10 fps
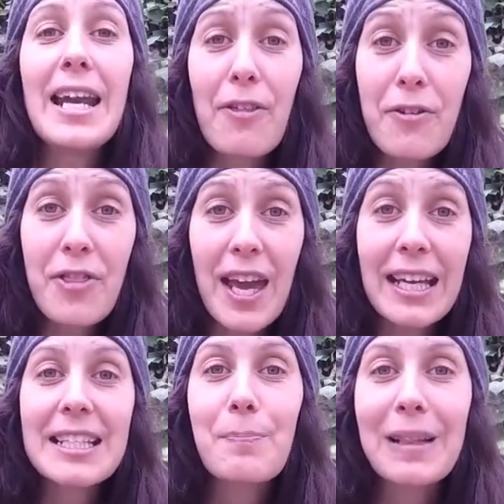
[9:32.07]
Another
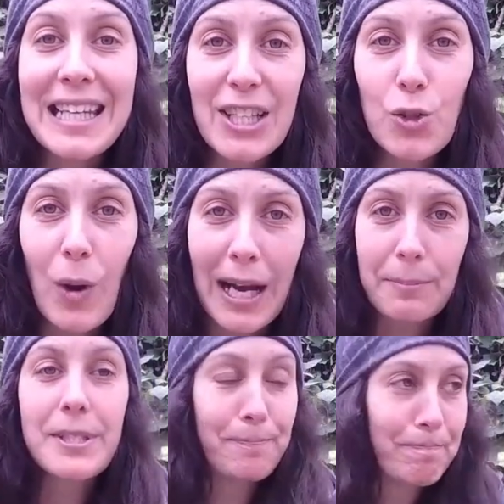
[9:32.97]
thing is bleach
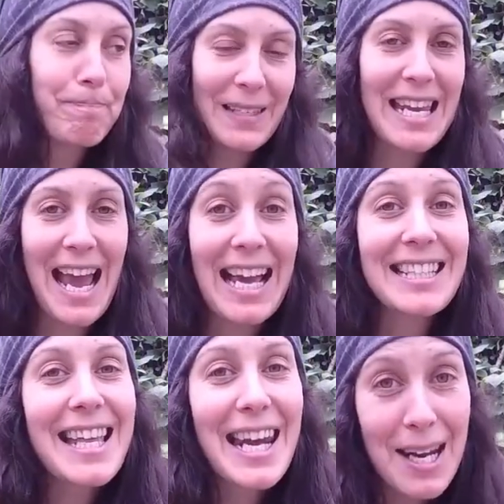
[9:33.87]
wipes. Yeah,
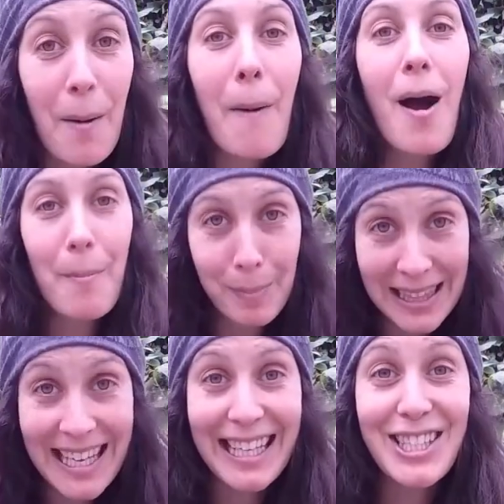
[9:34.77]
I said it.
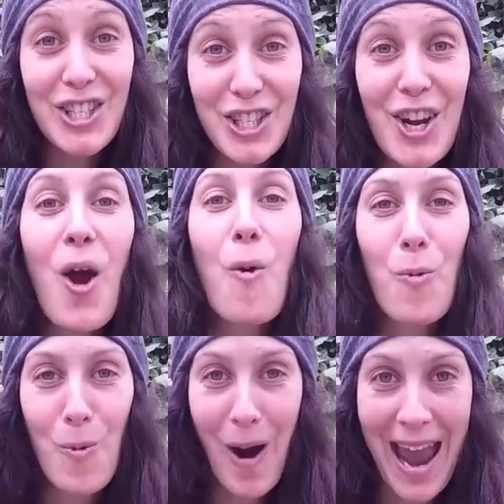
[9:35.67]
Bleach
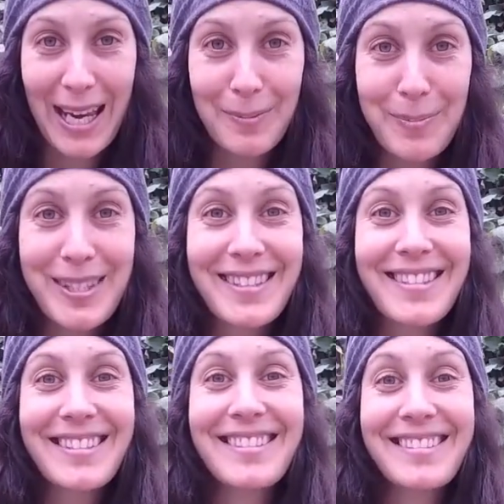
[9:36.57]
wipes.